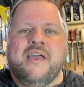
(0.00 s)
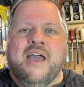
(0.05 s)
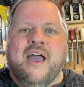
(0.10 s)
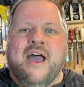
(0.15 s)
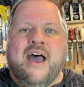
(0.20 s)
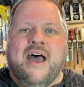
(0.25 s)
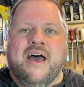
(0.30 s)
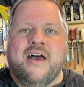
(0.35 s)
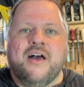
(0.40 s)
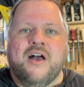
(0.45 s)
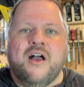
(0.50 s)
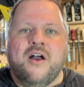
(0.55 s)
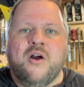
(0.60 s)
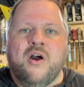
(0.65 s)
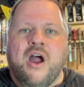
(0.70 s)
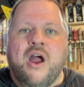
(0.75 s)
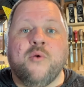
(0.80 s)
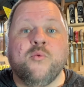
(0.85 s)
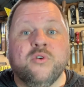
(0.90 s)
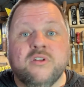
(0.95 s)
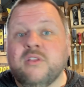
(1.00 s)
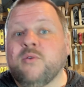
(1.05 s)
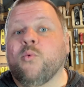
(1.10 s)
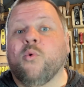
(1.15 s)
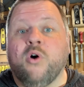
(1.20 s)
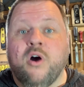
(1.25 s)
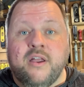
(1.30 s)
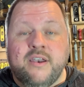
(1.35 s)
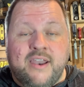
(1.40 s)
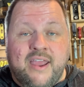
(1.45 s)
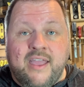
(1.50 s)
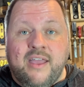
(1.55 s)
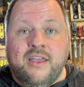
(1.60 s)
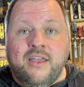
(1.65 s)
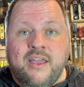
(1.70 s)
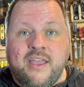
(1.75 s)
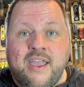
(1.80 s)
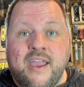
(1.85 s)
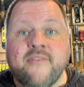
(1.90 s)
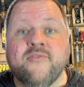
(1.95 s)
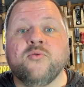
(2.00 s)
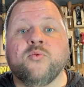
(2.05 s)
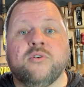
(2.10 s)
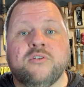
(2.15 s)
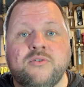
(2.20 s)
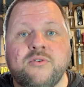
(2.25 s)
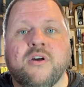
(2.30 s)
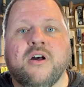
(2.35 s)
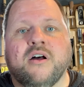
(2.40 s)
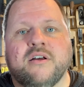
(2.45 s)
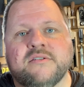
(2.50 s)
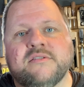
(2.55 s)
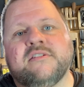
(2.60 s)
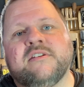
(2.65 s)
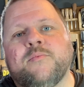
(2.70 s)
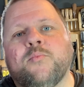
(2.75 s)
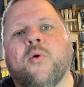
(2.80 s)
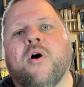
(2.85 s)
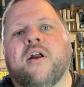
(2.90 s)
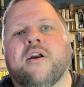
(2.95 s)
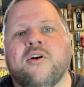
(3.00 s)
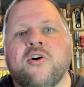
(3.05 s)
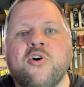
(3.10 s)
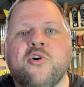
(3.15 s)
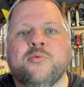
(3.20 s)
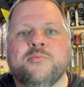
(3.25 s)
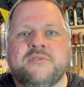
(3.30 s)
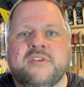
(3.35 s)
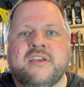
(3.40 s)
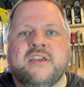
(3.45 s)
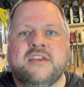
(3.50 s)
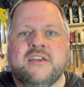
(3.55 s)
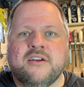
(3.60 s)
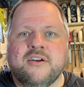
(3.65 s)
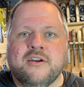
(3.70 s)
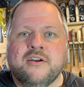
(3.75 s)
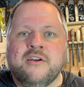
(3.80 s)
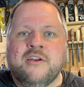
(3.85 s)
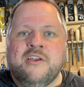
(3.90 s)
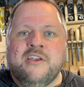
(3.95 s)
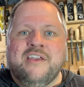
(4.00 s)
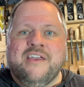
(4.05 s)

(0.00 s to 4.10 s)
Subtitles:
I really want everyone who calls Deepwater home to hear